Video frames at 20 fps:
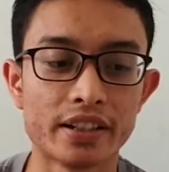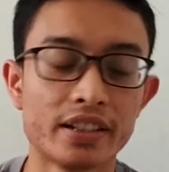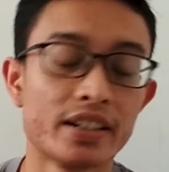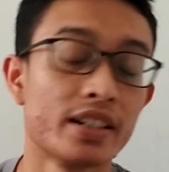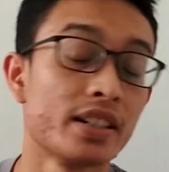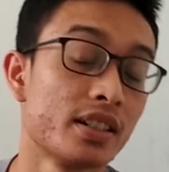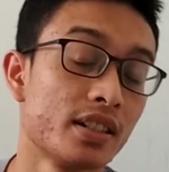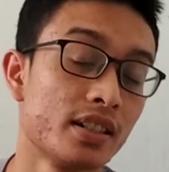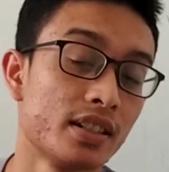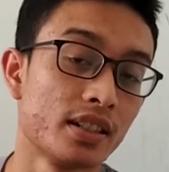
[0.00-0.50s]

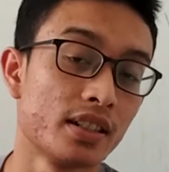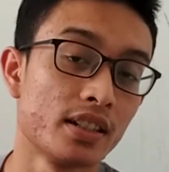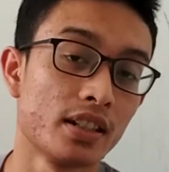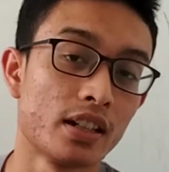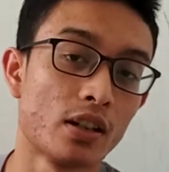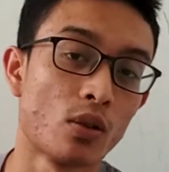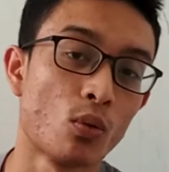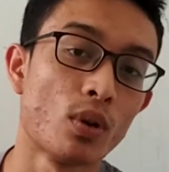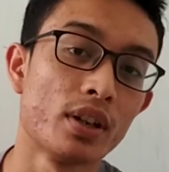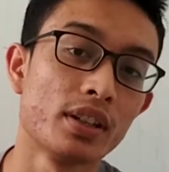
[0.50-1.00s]
that's
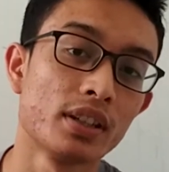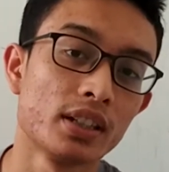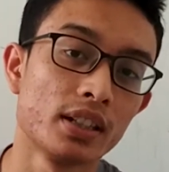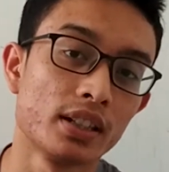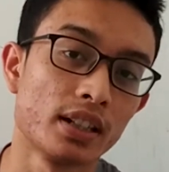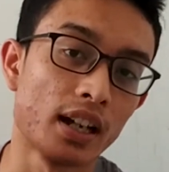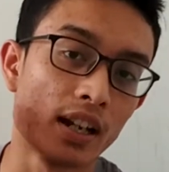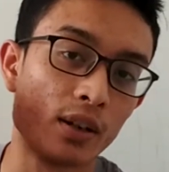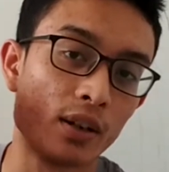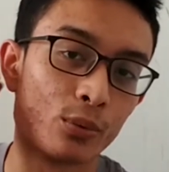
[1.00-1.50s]
one thing
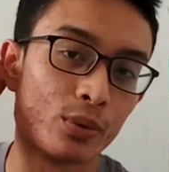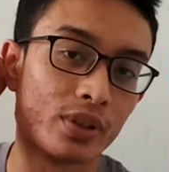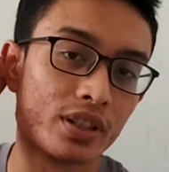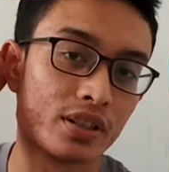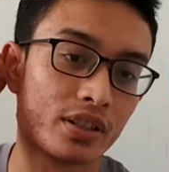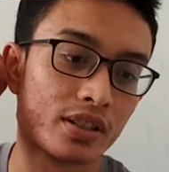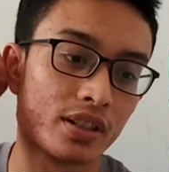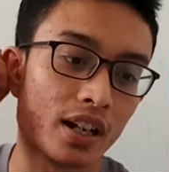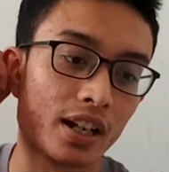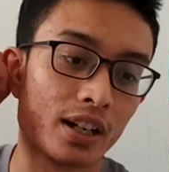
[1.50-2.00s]
that I
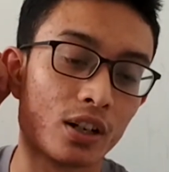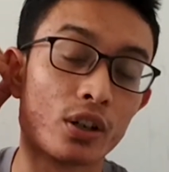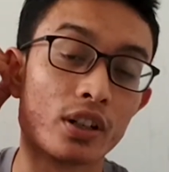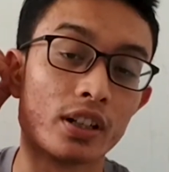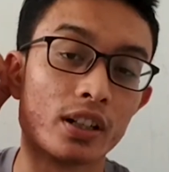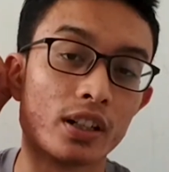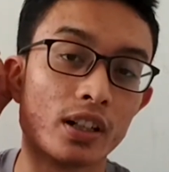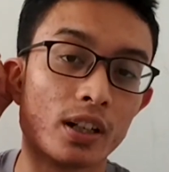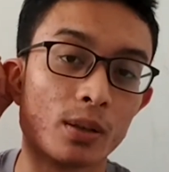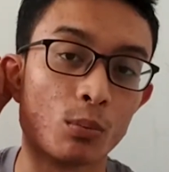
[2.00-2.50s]
wish I could have
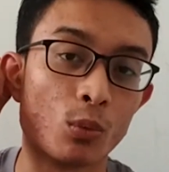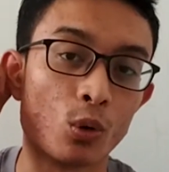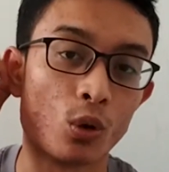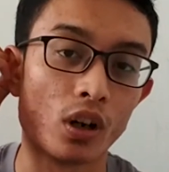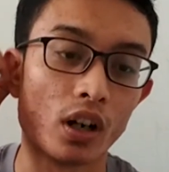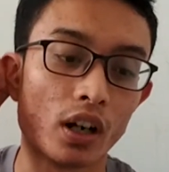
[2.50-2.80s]
done more.